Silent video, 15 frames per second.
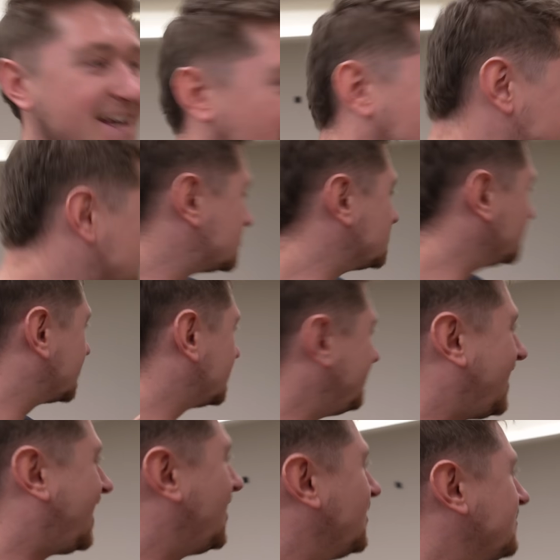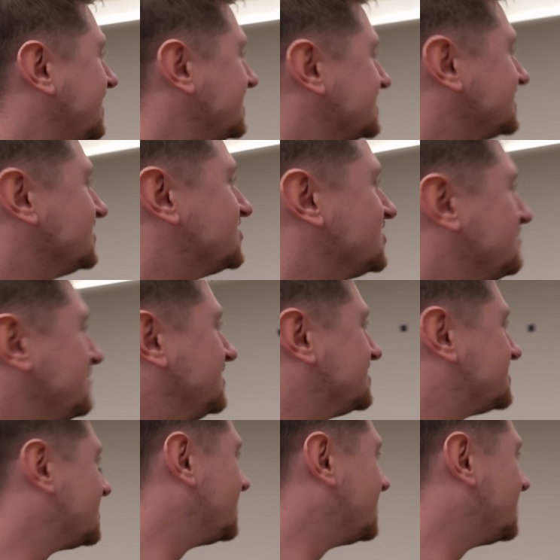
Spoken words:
I was just talking about how amazing the gym is.